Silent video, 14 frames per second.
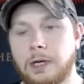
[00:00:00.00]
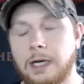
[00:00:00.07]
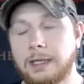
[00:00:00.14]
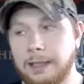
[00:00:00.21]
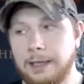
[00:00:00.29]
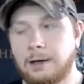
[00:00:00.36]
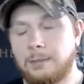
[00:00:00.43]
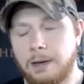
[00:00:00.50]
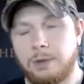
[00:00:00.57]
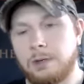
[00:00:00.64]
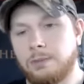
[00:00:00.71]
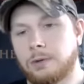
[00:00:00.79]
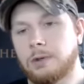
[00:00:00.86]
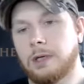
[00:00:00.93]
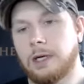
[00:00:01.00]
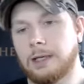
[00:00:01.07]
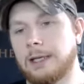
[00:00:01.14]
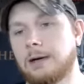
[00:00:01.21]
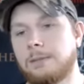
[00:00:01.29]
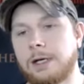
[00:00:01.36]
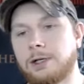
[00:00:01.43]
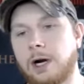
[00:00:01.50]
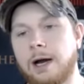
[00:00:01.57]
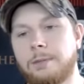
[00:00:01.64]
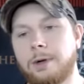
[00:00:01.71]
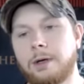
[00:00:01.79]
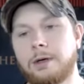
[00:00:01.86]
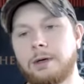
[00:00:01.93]
I lean on my people. I lean on my
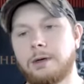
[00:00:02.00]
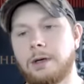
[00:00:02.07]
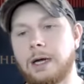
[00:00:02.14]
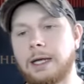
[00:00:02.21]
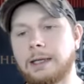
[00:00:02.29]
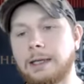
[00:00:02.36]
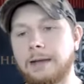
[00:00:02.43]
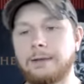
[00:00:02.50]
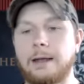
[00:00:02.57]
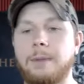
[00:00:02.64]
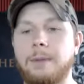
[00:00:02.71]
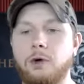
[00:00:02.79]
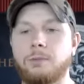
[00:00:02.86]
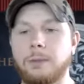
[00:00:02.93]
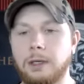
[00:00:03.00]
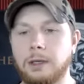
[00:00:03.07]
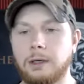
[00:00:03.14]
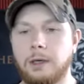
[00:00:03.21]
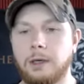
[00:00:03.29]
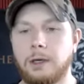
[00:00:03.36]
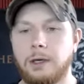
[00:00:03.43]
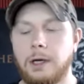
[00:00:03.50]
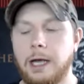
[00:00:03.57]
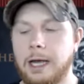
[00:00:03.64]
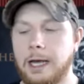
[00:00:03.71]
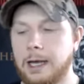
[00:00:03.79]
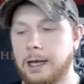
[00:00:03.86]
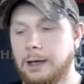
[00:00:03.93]
tribe. I let them help me.
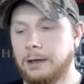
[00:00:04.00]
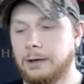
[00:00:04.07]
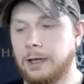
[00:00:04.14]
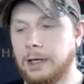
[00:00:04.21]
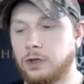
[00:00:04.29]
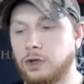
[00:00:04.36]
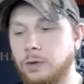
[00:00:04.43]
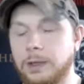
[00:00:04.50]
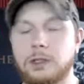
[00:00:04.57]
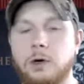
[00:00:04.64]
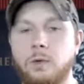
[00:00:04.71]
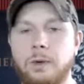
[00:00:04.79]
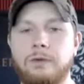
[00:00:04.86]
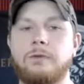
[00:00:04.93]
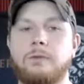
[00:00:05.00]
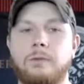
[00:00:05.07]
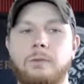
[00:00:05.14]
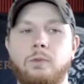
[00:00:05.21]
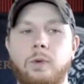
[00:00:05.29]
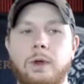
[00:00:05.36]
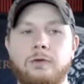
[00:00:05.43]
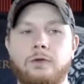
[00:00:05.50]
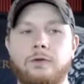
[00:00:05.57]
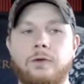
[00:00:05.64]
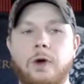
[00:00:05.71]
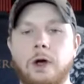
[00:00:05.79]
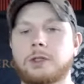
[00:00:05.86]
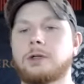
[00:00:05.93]
And in doing so, we've we've
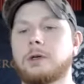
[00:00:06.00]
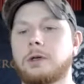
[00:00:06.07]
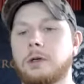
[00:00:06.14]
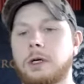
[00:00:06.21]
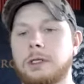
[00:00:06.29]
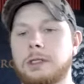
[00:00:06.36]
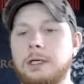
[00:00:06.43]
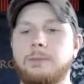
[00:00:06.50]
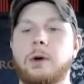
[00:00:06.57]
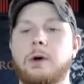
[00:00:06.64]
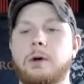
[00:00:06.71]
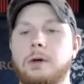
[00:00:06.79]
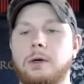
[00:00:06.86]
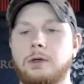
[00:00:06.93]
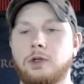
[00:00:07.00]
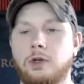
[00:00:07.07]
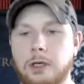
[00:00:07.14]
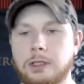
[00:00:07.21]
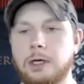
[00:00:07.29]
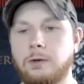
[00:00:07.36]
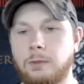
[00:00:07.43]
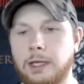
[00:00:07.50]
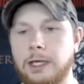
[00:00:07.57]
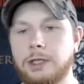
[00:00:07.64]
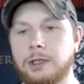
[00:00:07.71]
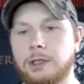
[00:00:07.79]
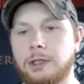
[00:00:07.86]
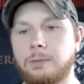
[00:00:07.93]
fostered a deeper trusting
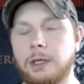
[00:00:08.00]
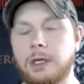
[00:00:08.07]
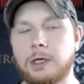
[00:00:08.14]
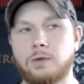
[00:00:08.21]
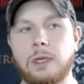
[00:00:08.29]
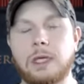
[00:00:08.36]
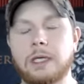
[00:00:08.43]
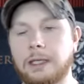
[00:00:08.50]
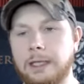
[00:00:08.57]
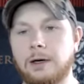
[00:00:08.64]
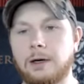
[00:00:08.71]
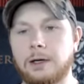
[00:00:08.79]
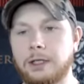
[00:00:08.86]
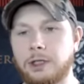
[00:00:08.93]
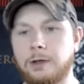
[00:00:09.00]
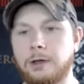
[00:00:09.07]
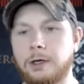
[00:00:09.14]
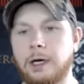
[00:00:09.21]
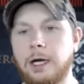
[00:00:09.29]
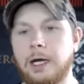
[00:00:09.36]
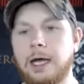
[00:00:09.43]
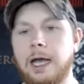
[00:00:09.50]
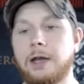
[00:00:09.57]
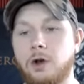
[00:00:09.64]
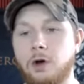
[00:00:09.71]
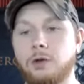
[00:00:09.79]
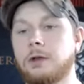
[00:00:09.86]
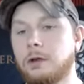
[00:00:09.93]
relationship because we can lean on each other and
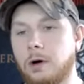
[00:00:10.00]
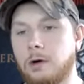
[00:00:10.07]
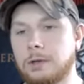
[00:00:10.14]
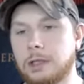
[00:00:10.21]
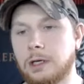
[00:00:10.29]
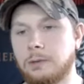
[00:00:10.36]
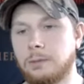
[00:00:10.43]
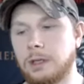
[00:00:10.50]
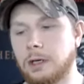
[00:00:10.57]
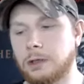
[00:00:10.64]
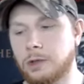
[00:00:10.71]
know that they're always going to be there.